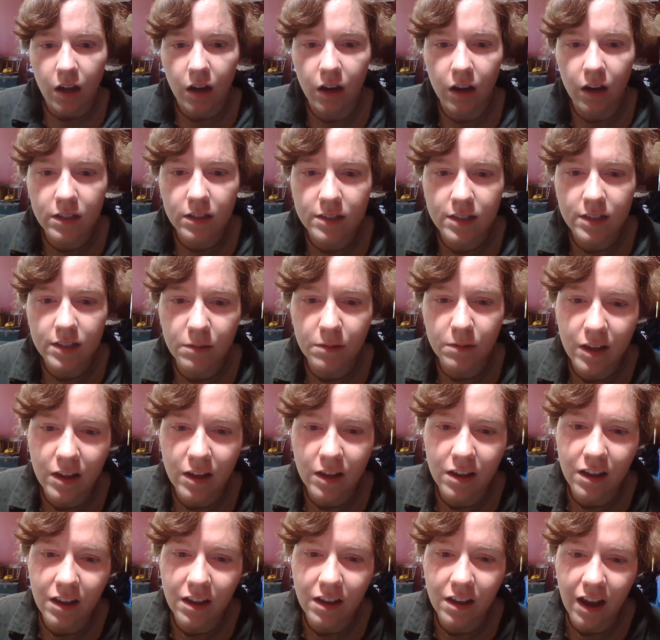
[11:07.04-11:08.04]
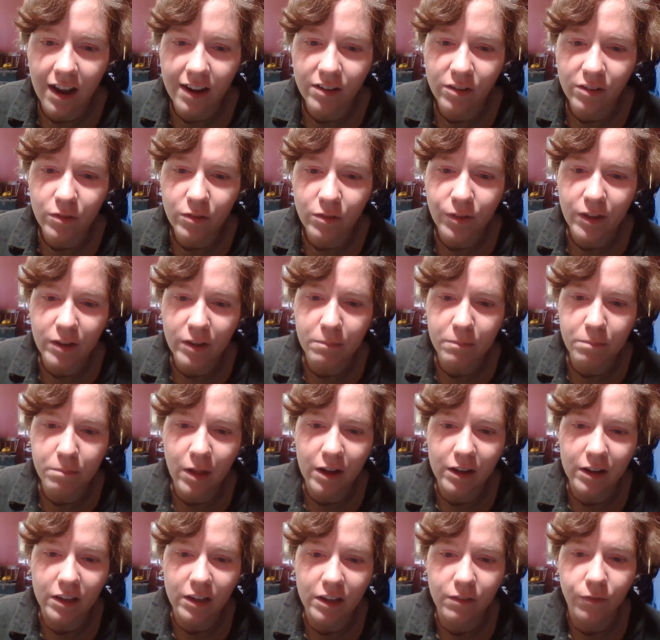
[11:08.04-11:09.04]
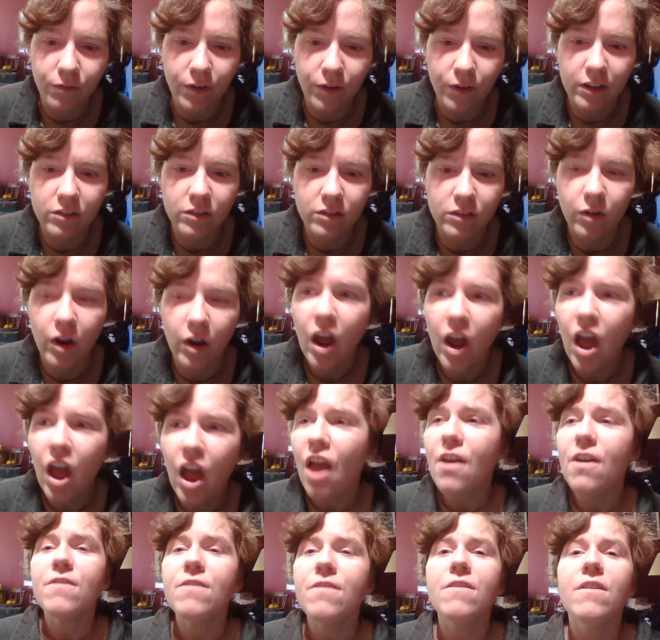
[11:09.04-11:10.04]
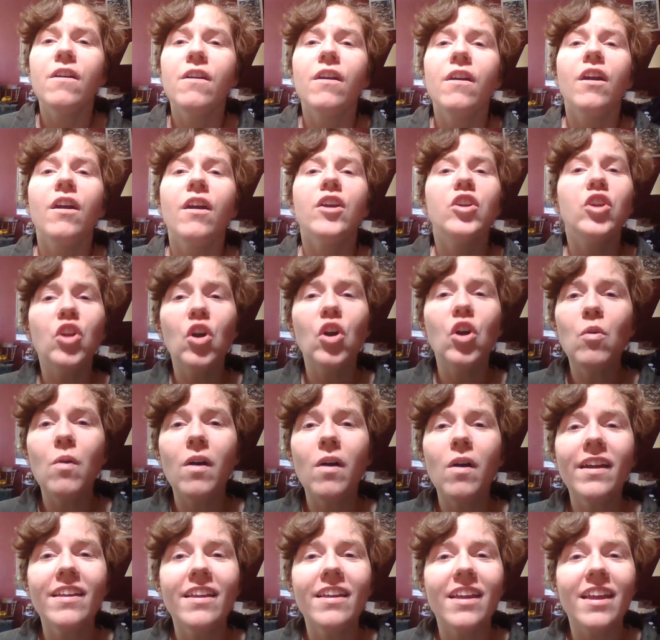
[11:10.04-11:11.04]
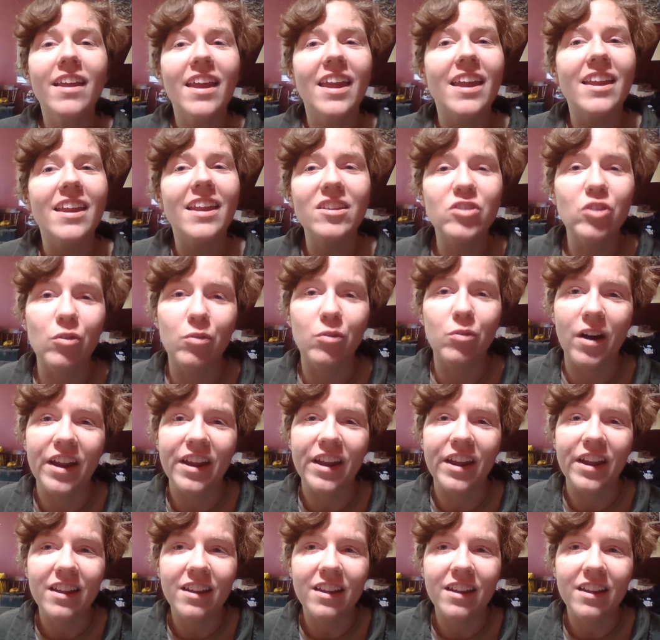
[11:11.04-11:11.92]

Same thing. I don't think blocking fans is... You know what? It is a right.